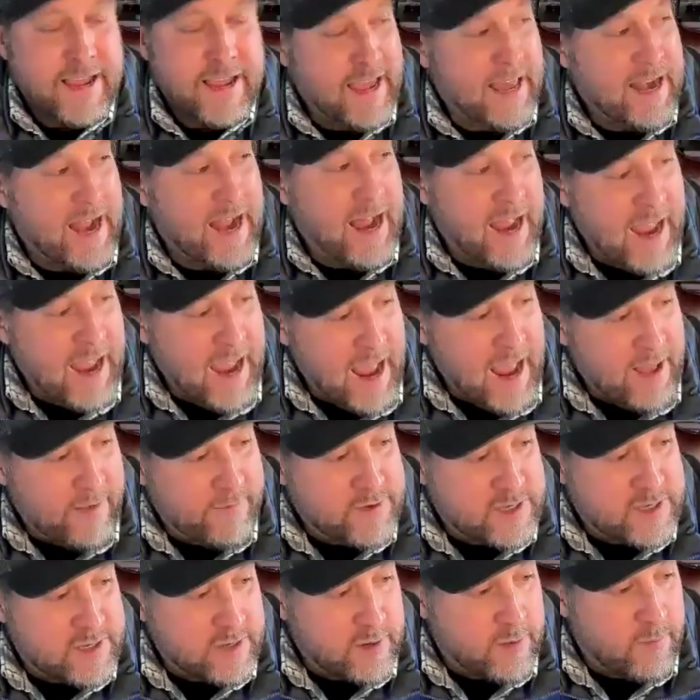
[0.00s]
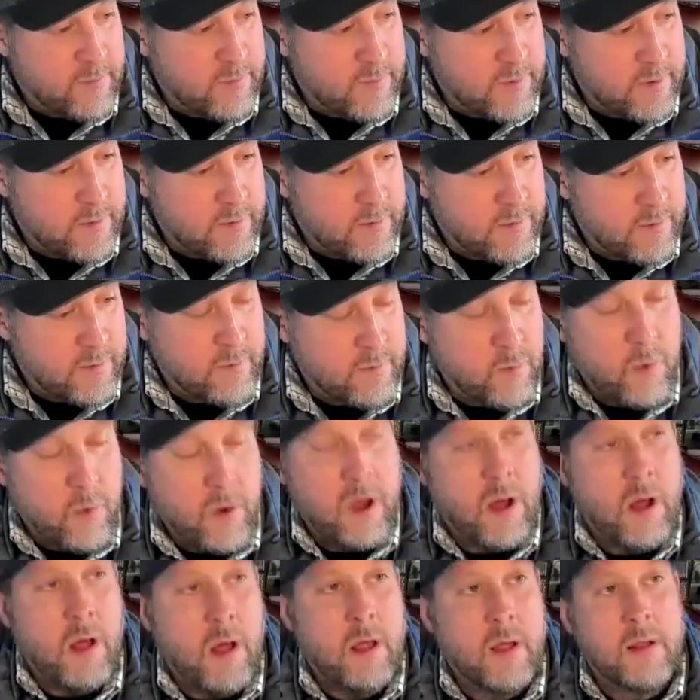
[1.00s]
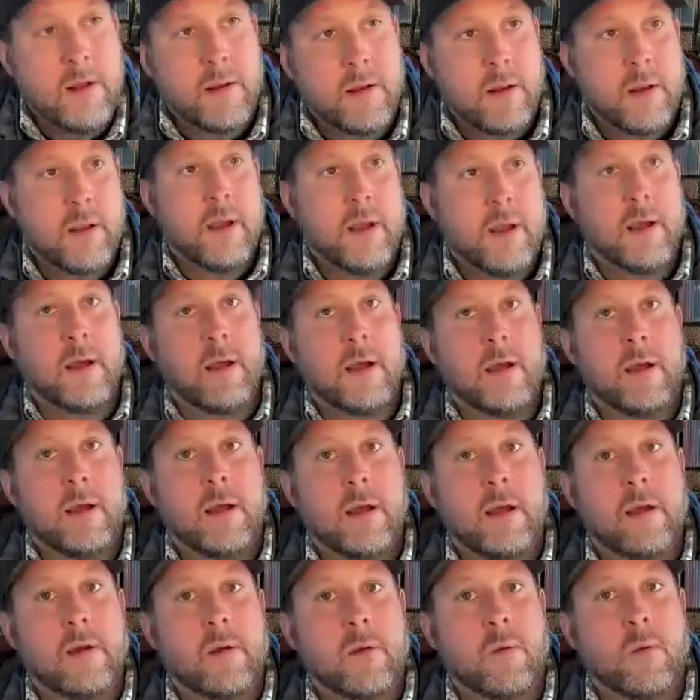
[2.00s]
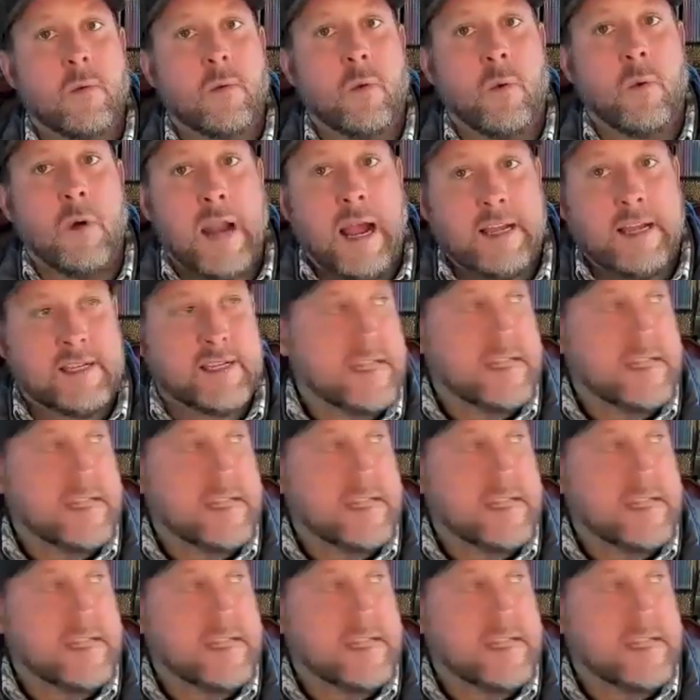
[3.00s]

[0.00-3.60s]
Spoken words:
can I have some? Well, when I